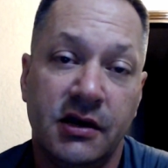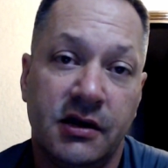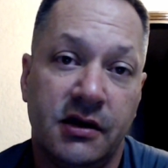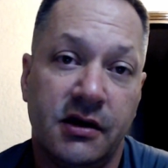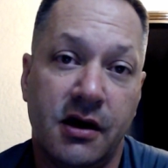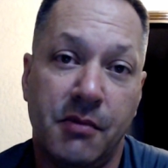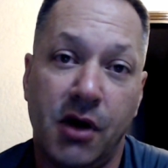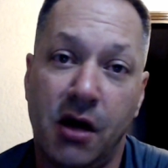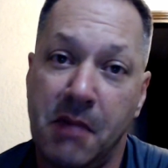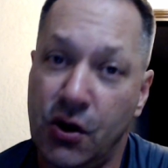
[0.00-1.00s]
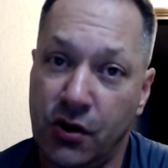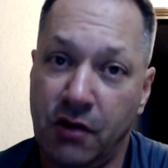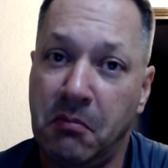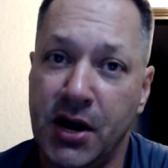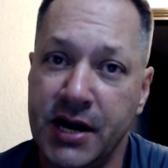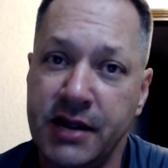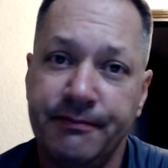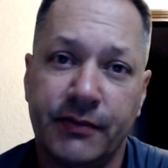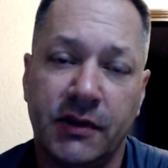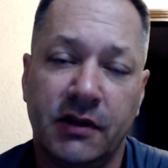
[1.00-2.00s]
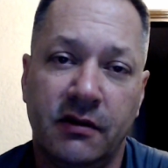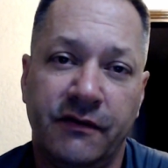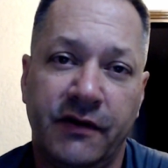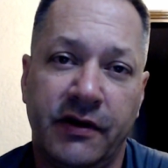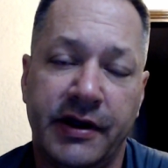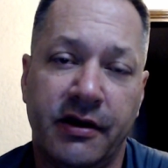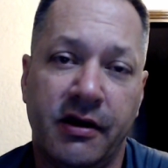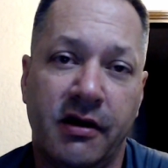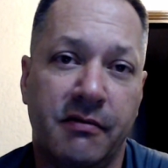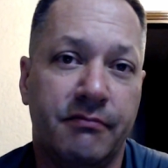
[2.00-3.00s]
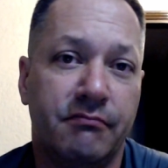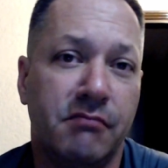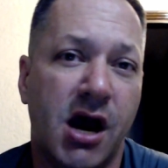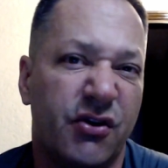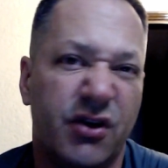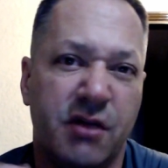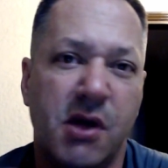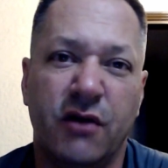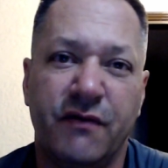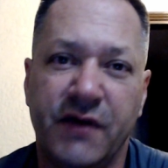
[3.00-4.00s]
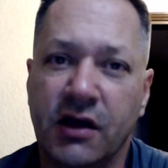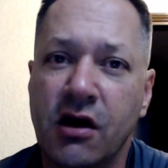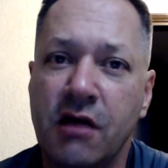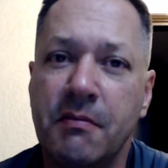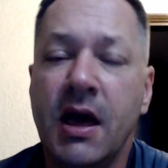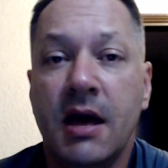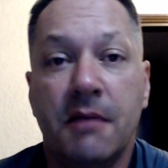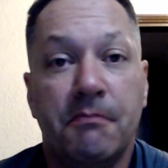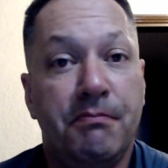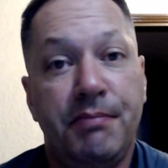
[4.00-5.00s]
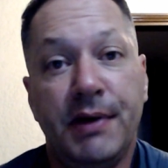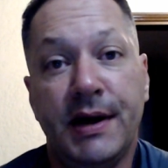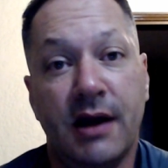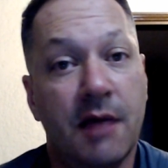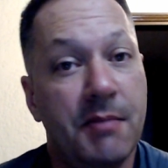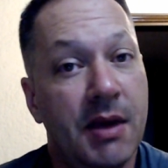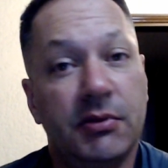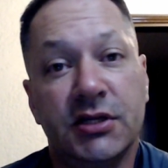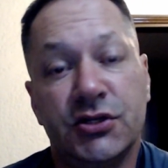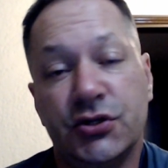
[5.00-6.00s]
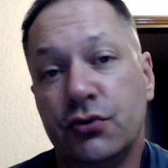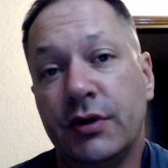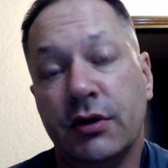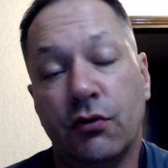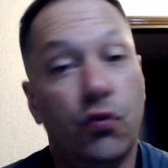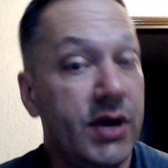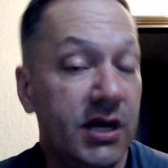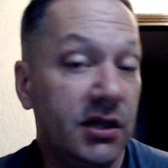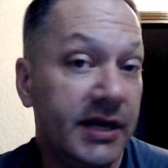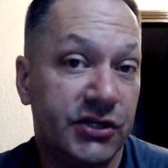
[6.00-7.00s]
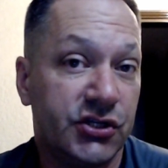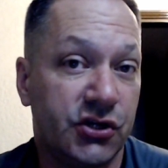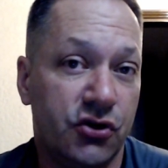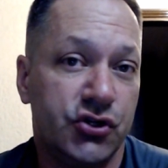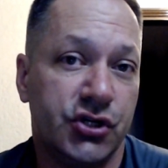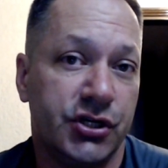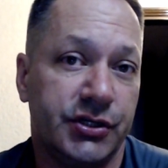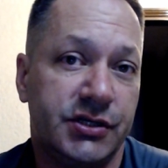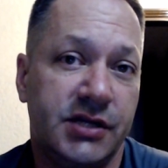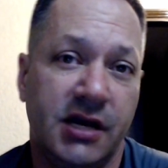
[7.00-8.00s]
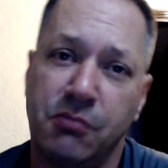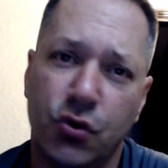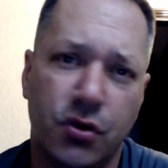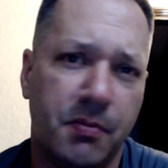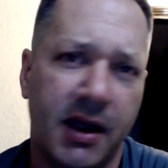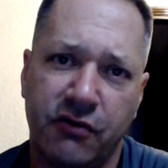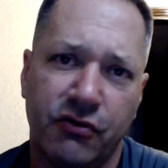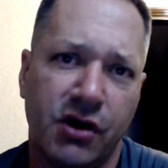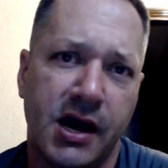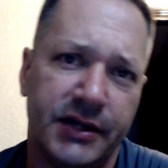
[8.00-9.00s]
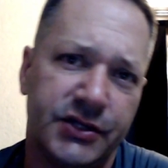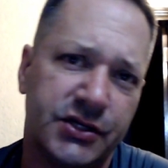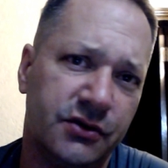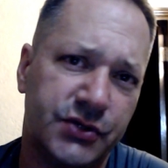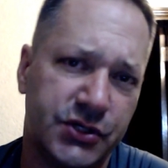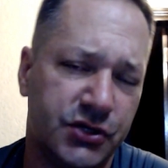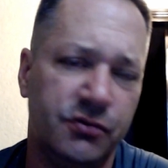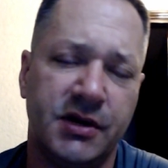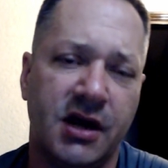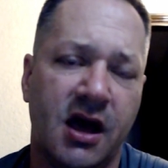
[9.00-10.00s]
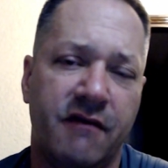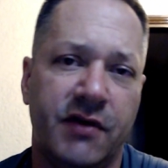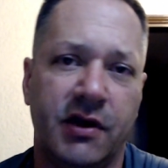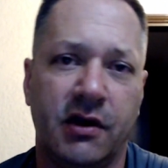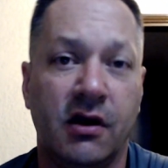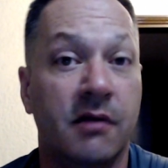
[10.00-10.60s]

amount of money, a very moderate amount of income. But I'm able to do weekly excursions, take motorbike rides, go scuba diving,